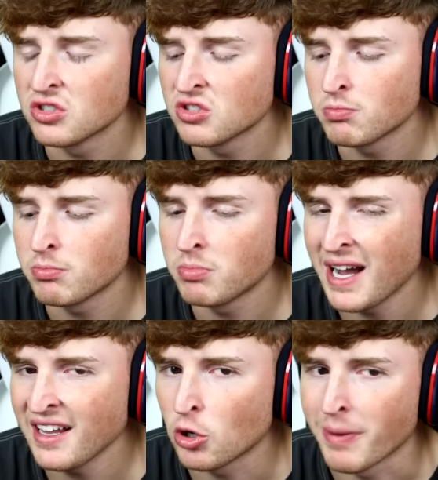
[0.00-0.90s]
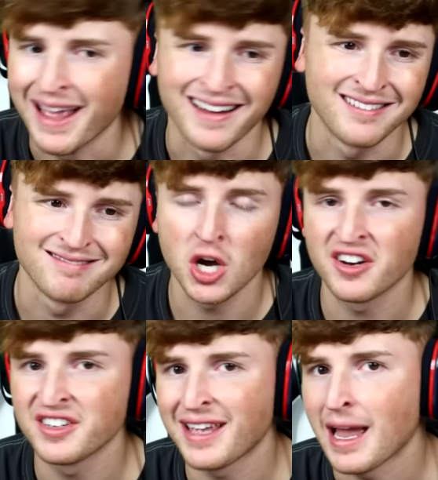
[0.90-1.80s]
Spider-Man
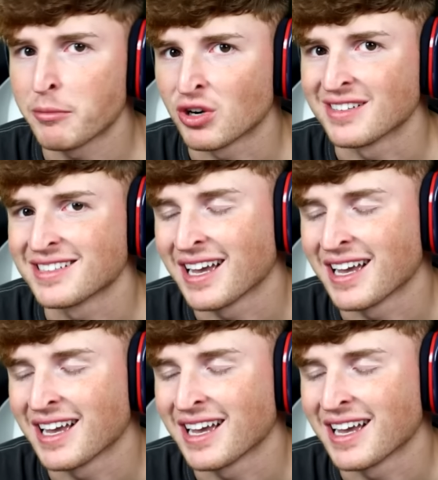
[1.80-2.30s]
caught on camera,